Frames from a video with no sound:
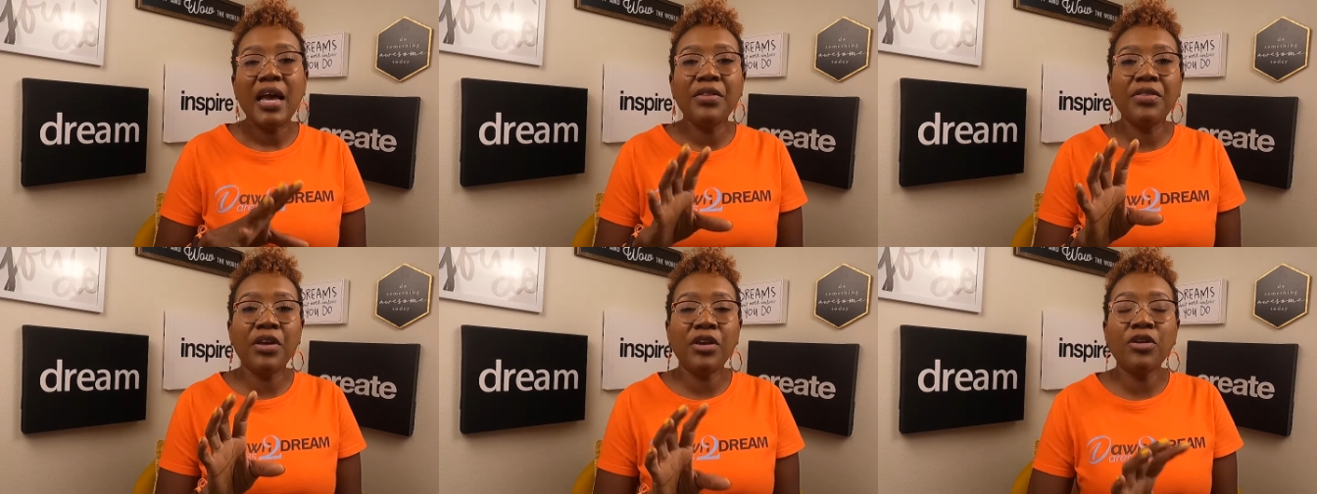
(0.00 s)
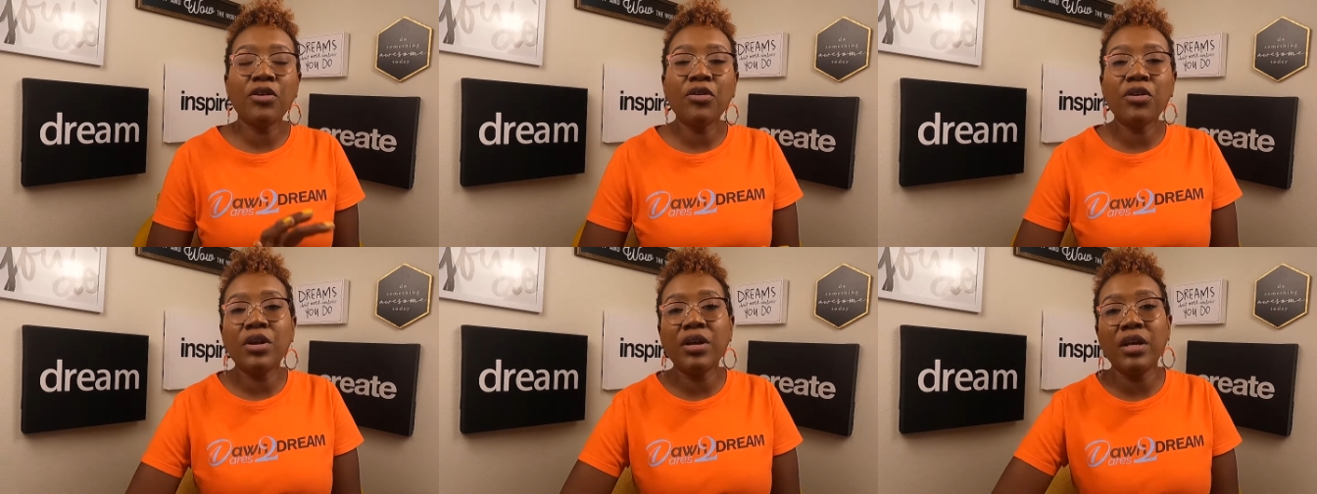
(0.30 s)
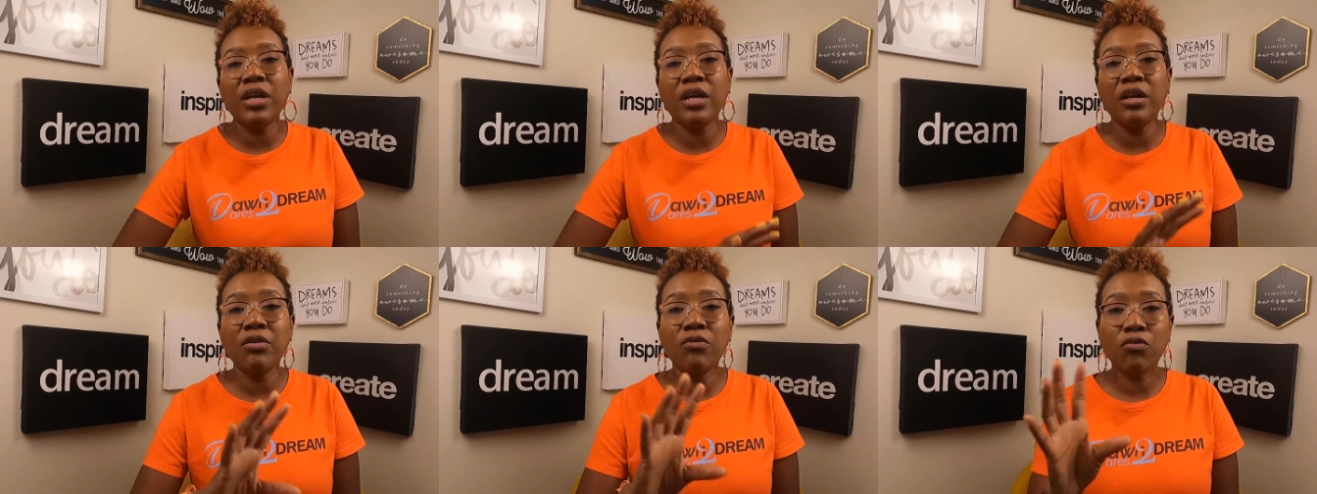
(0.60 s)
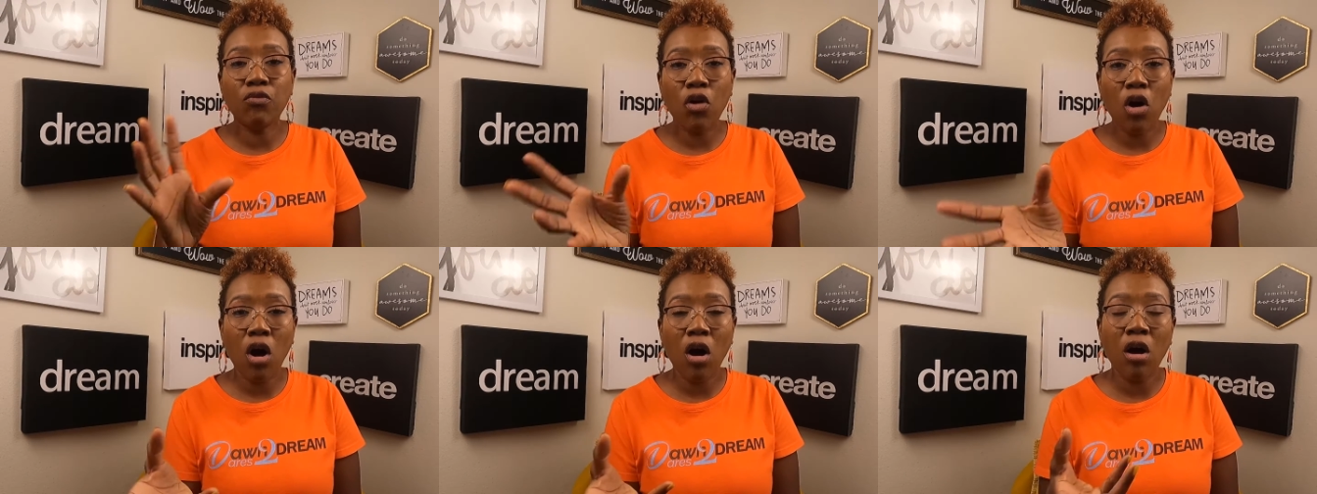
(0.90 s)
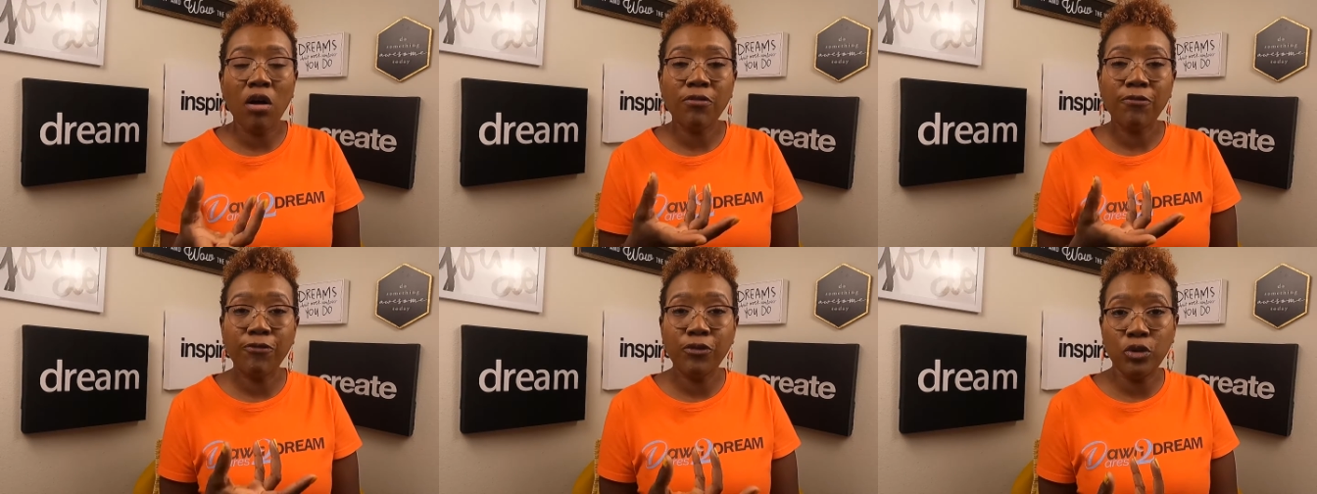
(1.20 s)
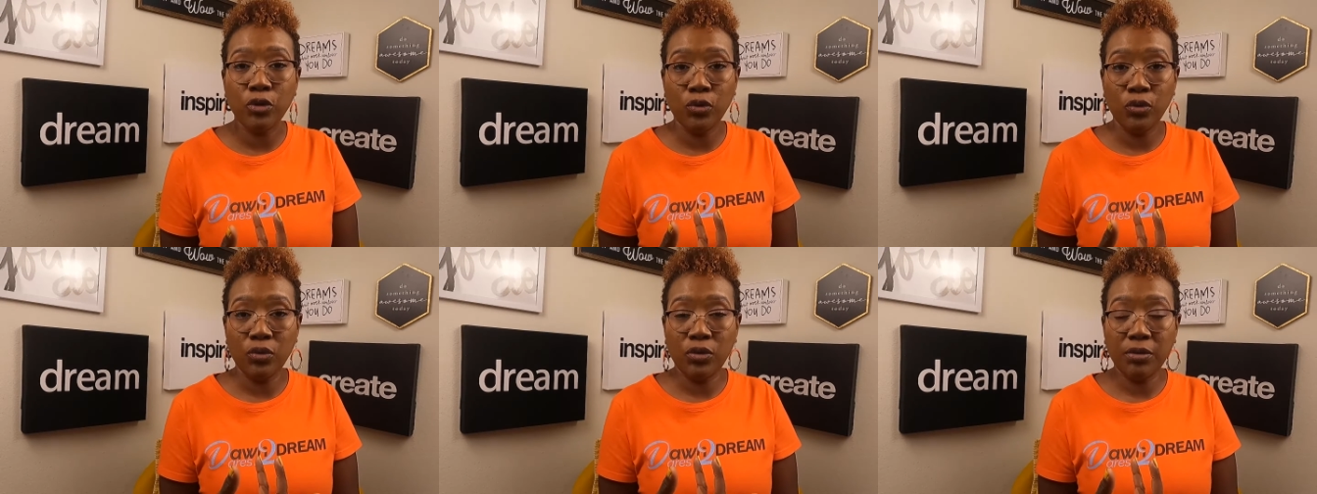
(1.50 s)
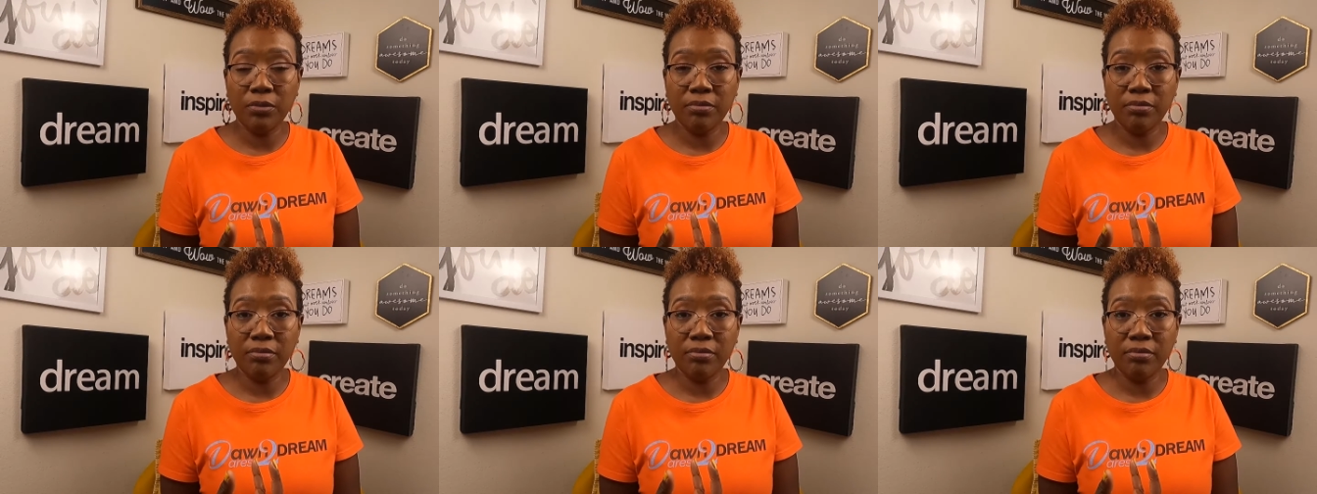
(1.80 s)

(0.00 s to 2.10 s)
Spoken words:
and then you're going to eat raw food.